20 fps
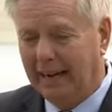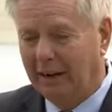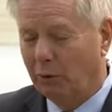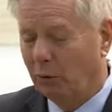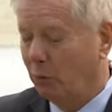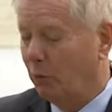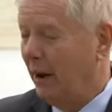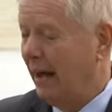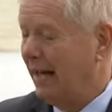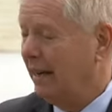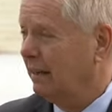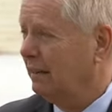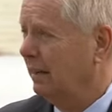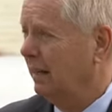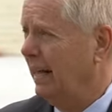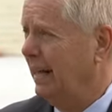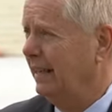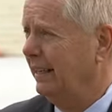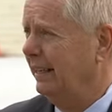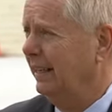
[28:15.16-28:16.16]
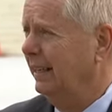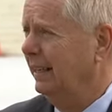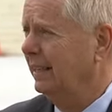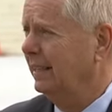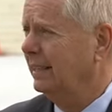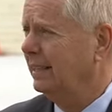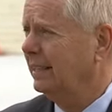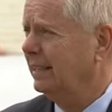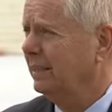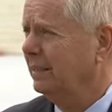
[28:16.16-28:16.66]
radical
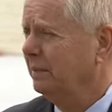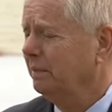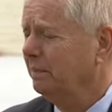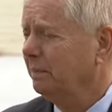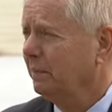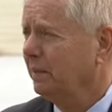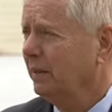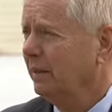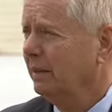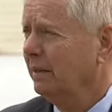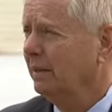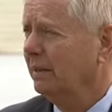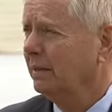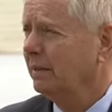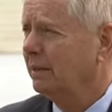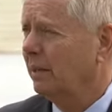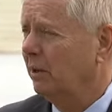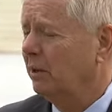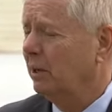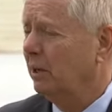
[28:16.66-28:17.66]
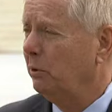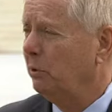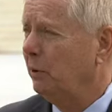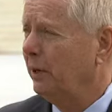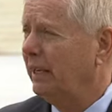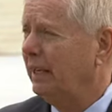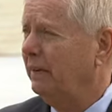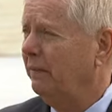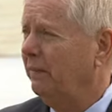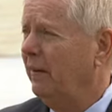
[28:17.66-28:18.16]
ideas so that we
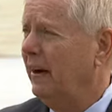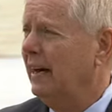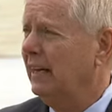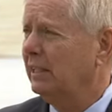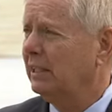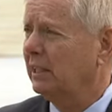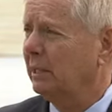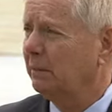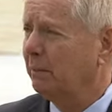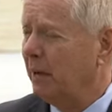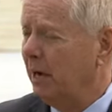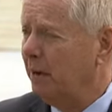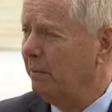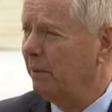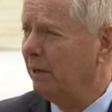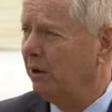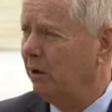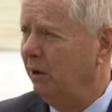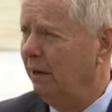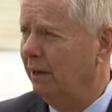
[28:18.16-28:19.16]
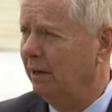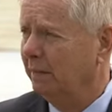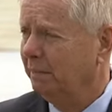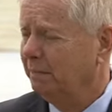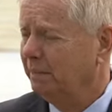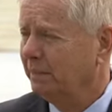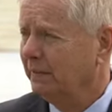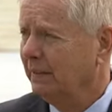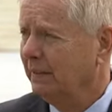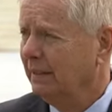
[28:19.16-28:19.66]
can find some common ground.
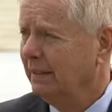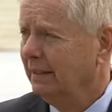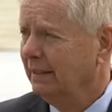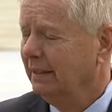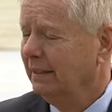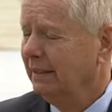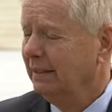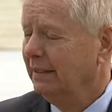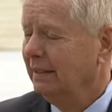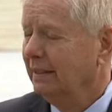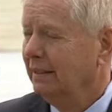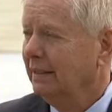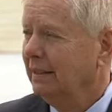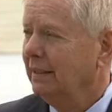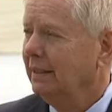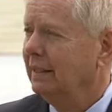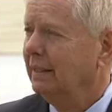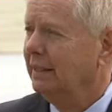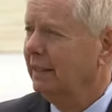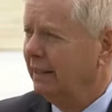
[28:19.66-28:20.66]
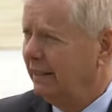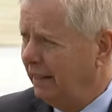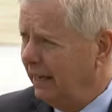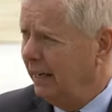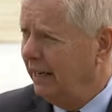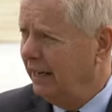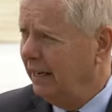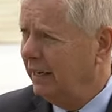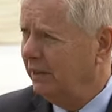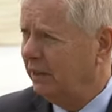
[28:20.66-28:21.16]

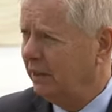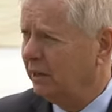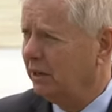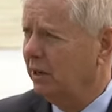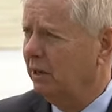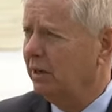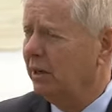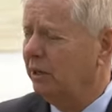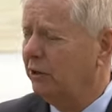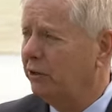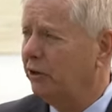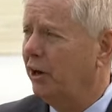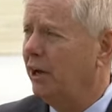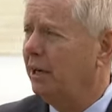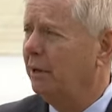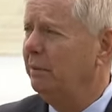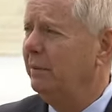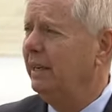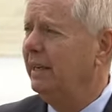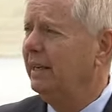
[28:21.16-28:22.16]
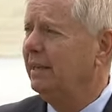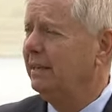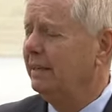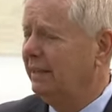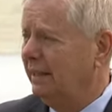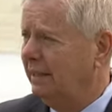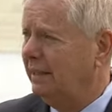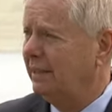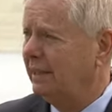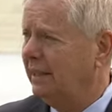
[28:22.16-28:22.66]
Today, they're going to try to make
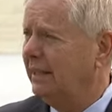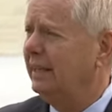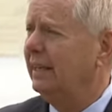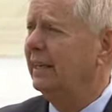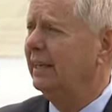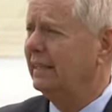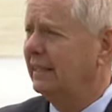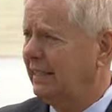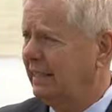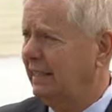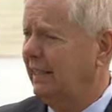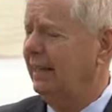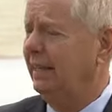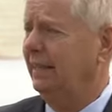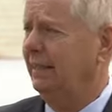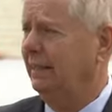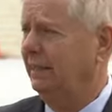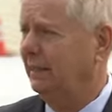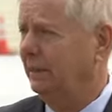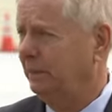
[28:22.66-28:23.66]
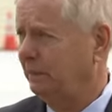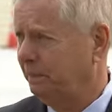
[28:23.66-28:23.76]
D.C. a state.